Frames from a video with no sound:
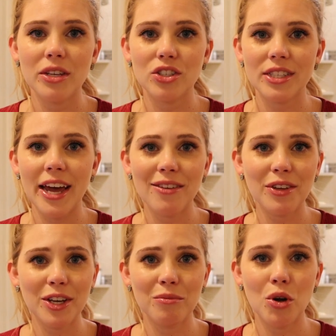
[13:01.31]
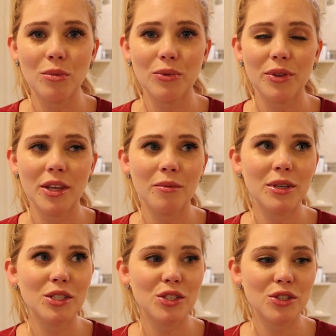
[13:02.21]
and just have like a moment with them,
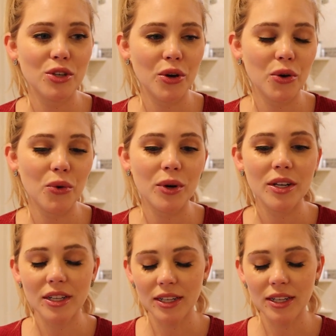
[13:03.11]
it's so,